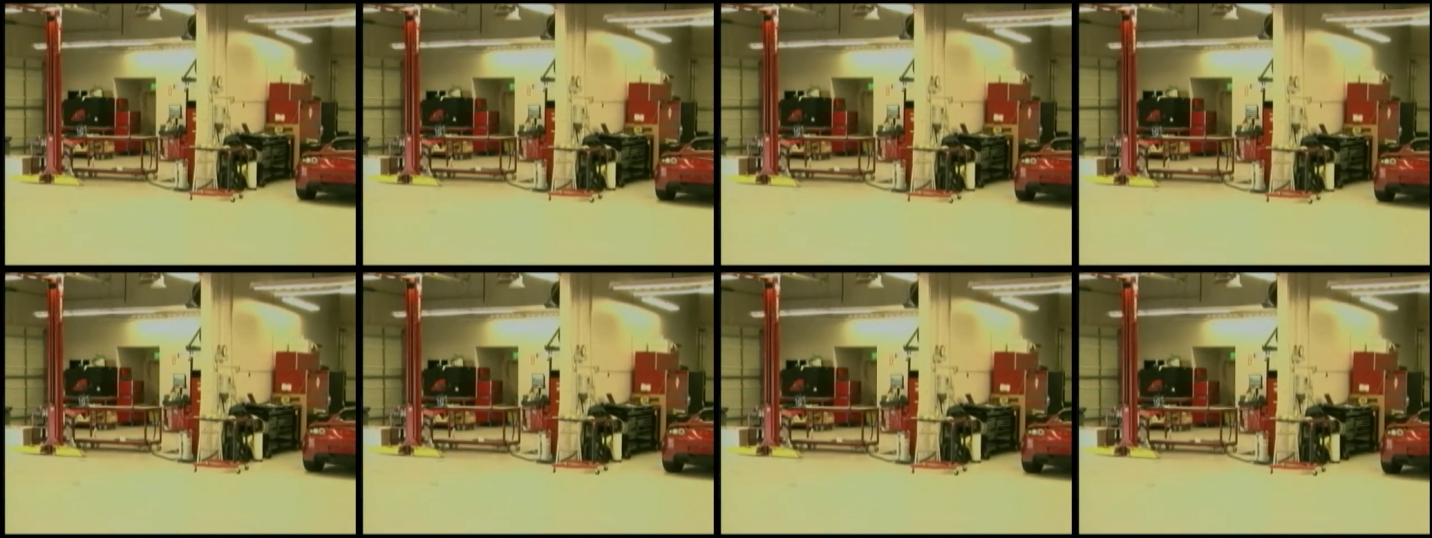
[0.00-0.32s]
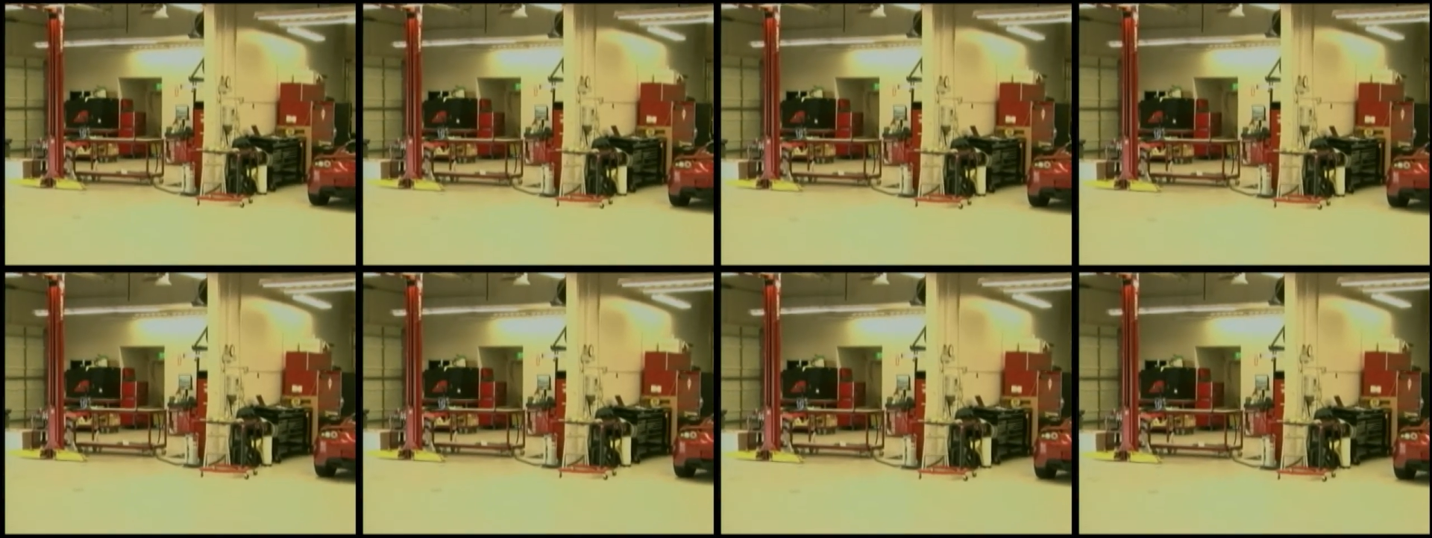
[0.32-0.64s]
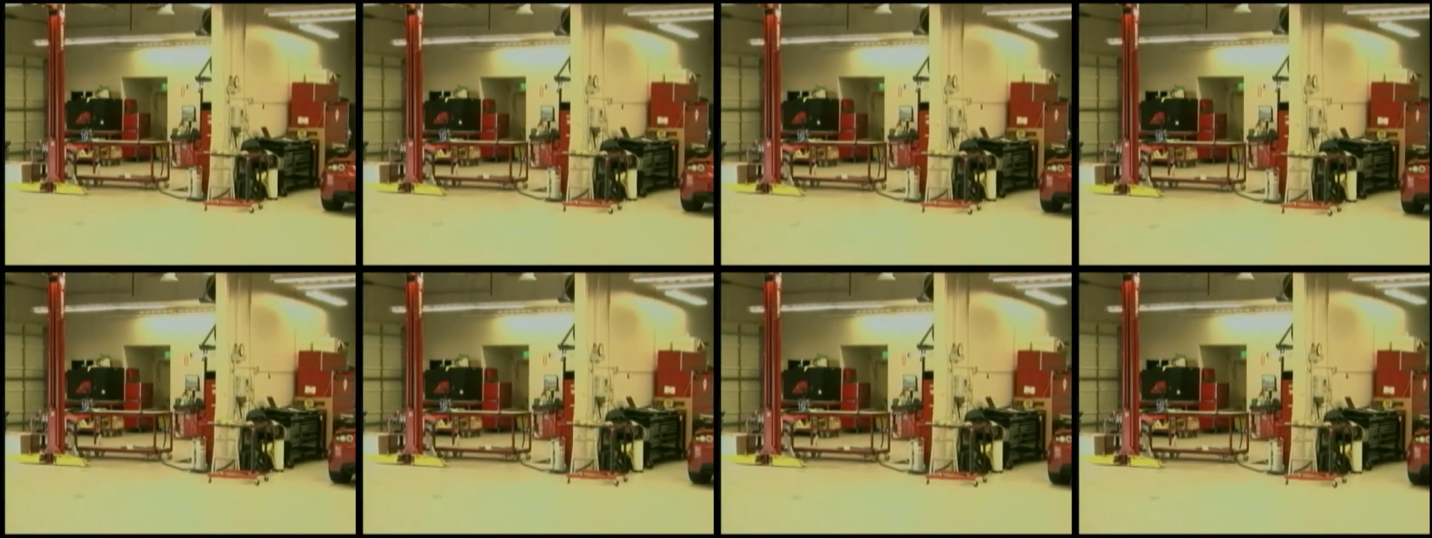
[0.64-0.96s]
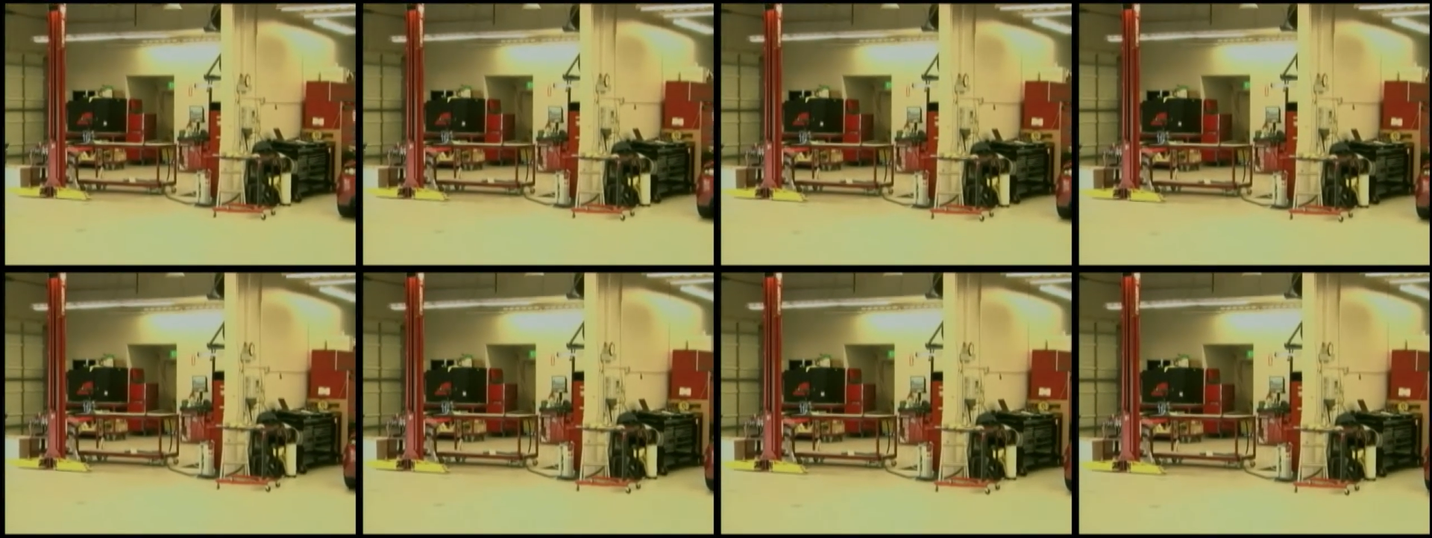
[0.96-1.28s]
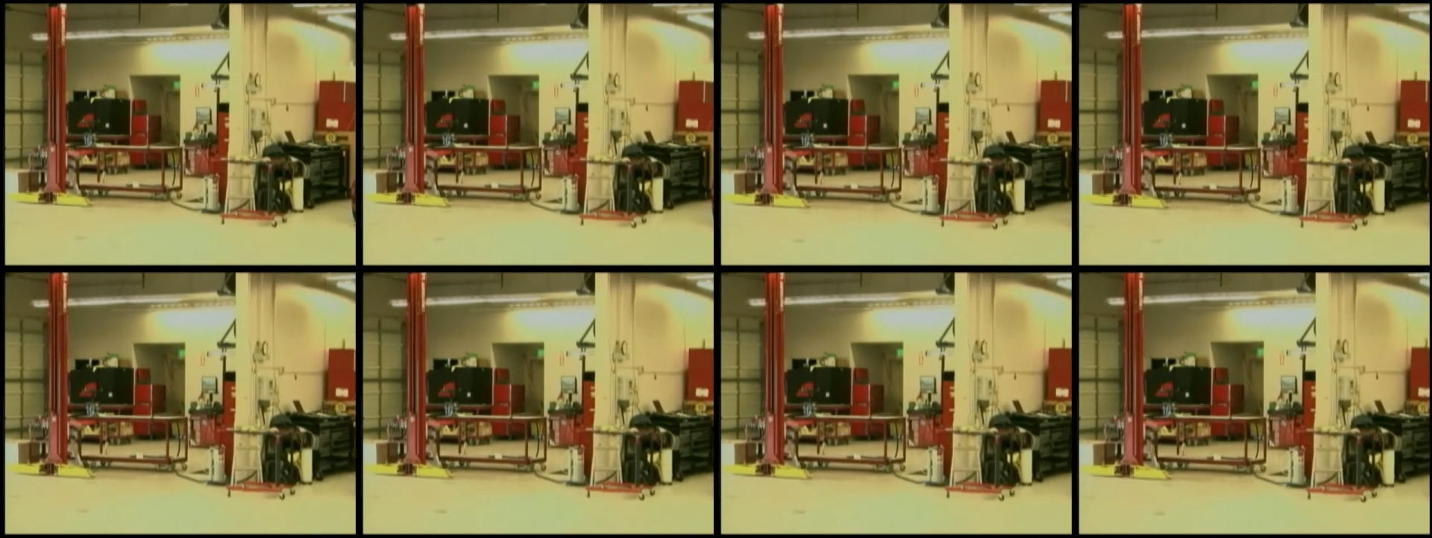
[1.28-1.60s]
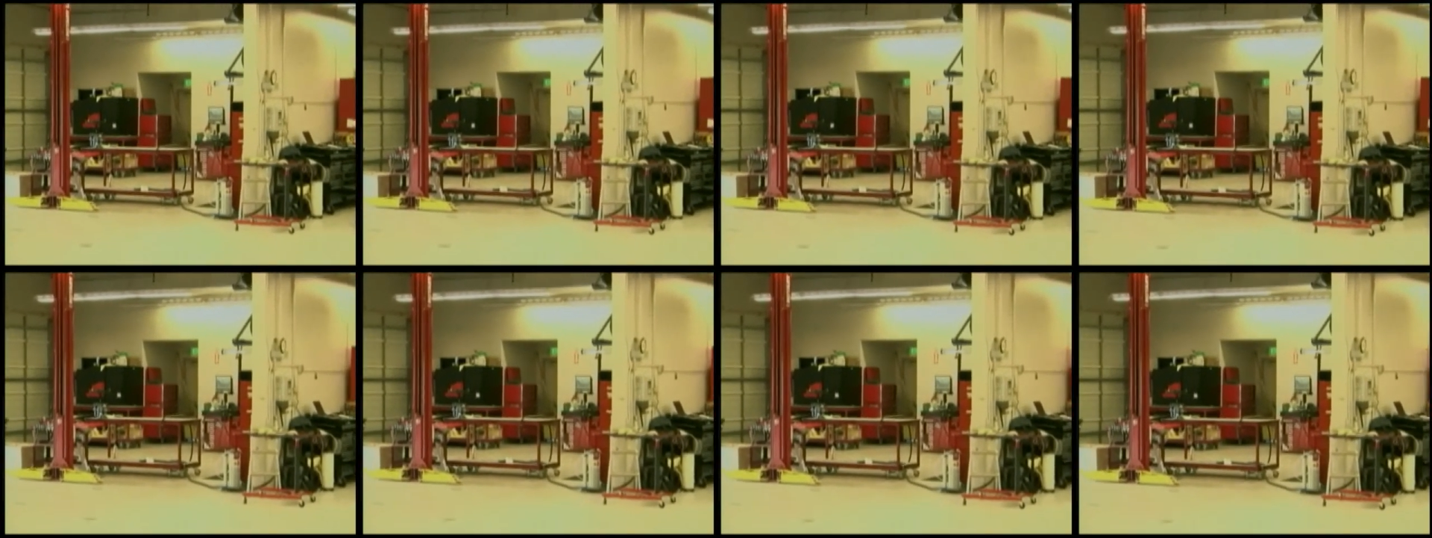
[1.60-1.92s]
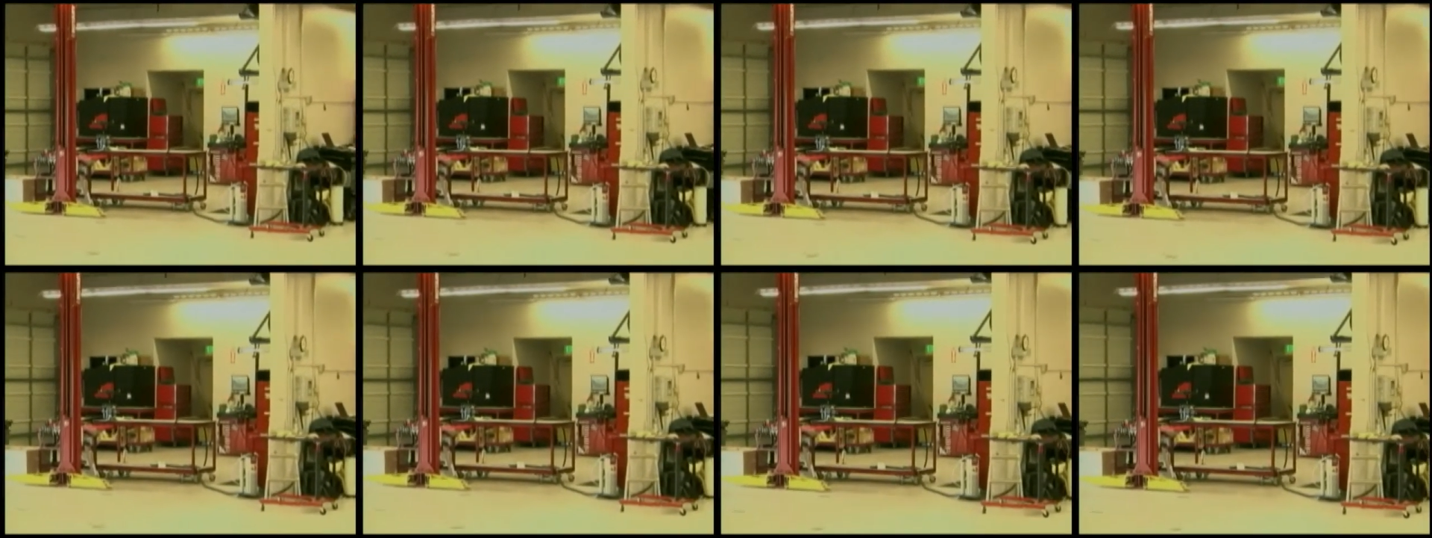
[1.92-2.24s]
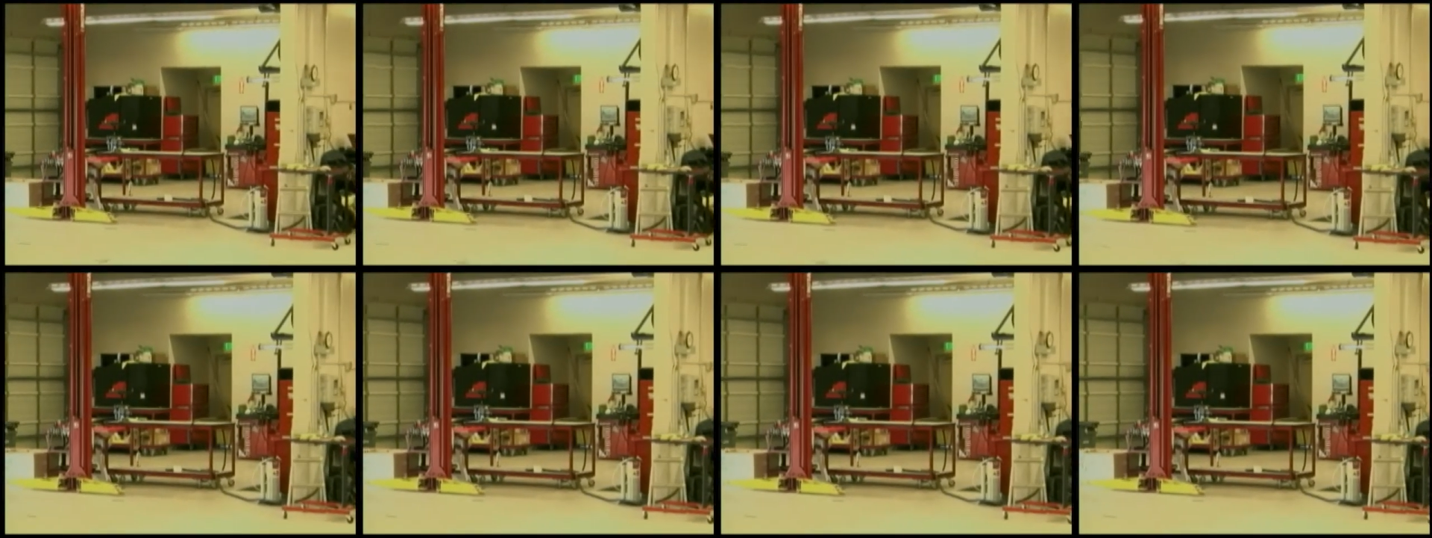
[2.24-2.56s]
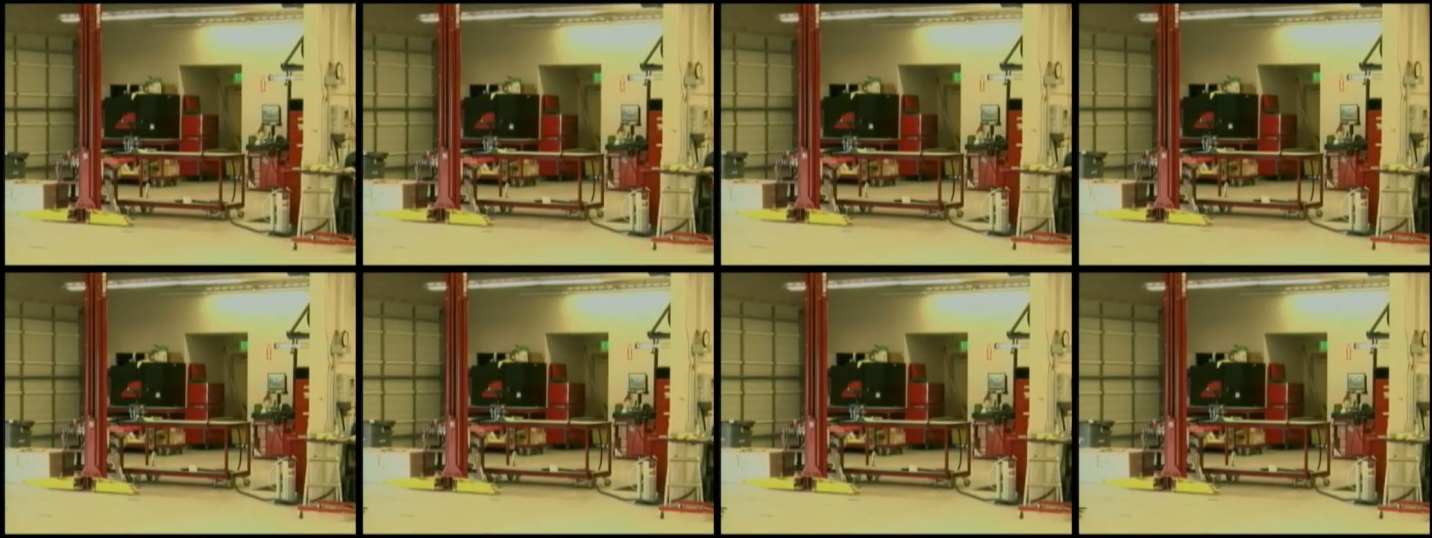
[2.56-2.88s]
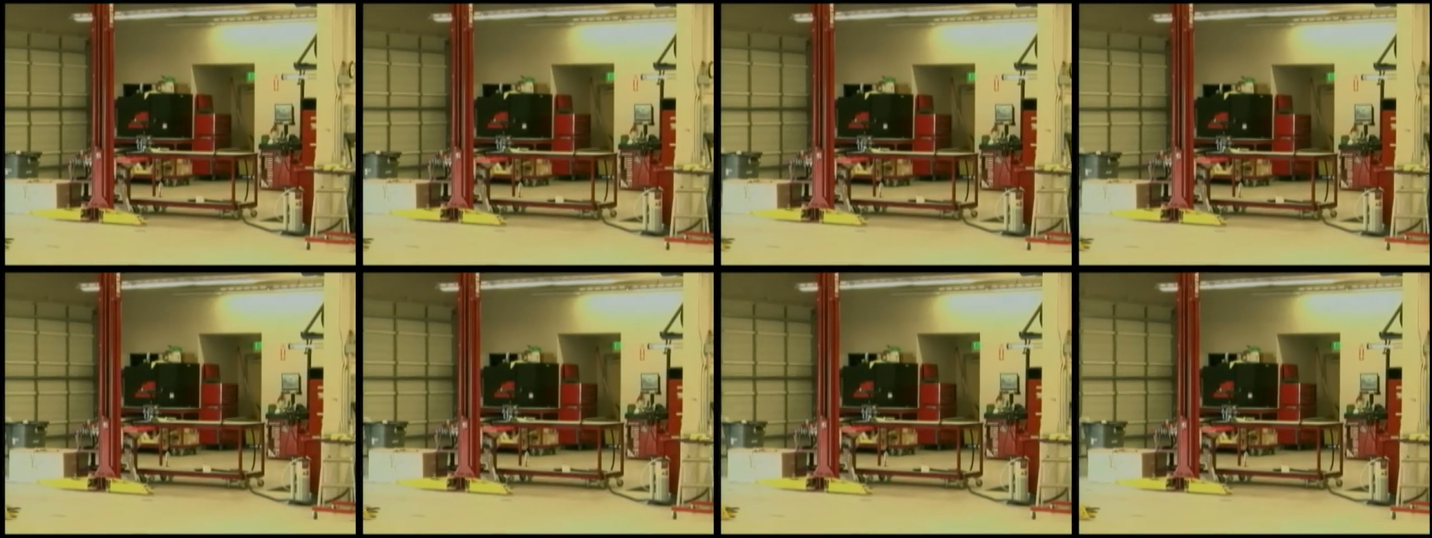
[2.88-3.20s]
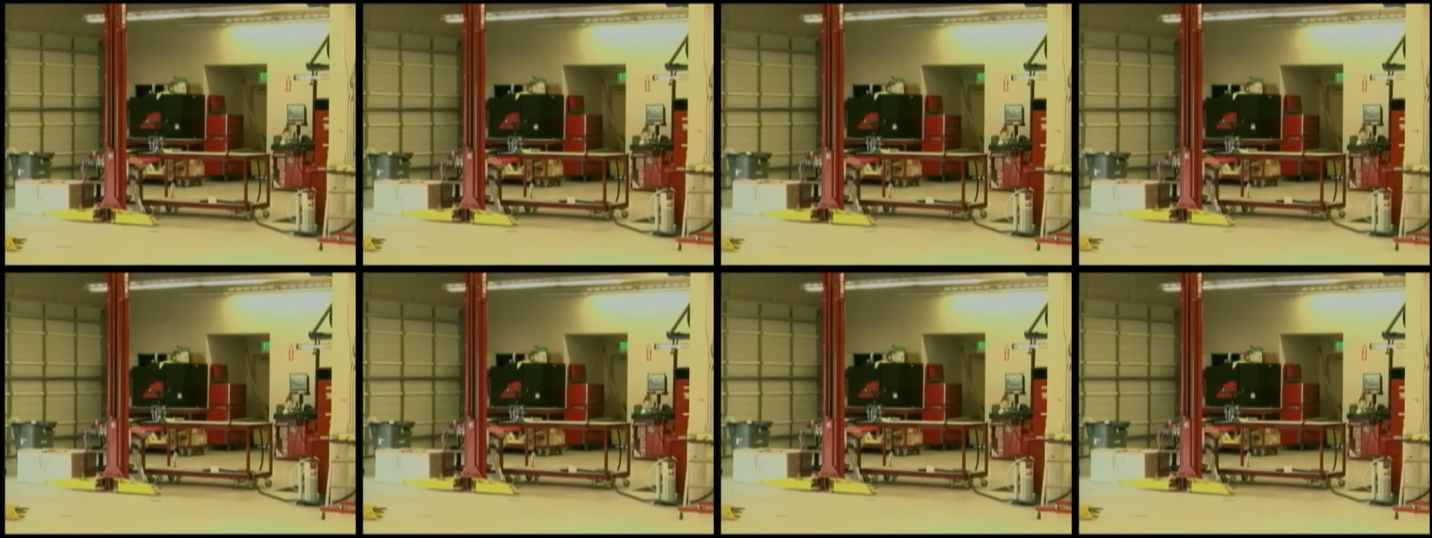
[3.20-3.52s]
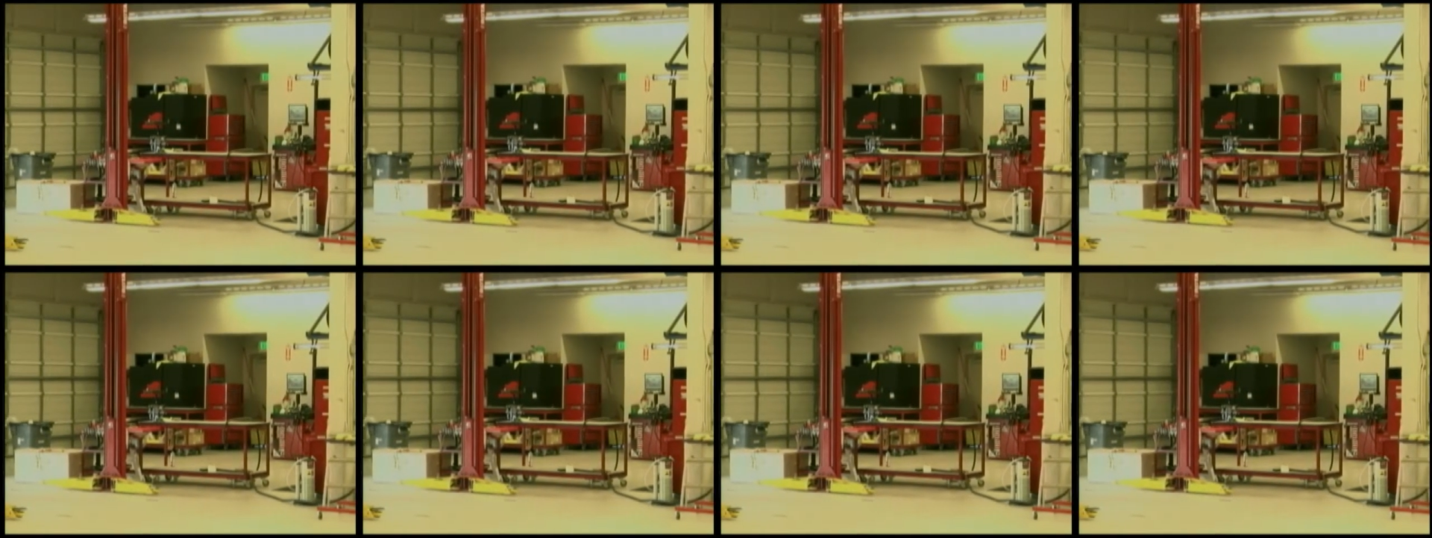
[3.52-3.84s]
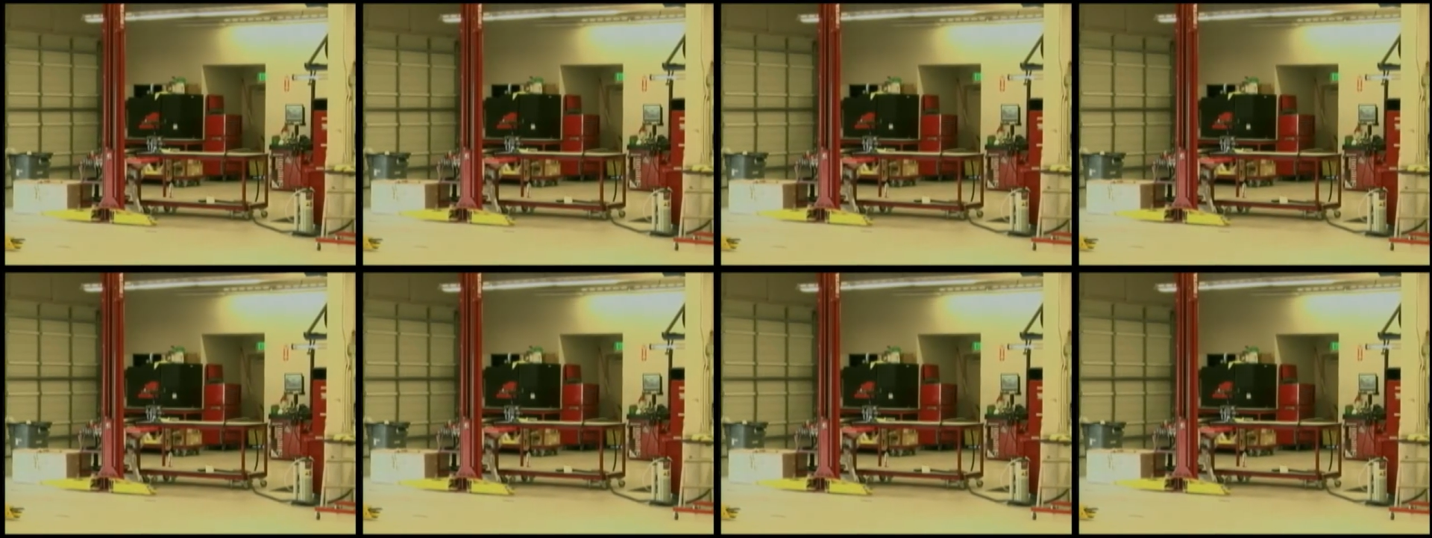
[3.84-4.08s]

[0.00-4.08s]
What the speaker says: [unreadable: no face in view]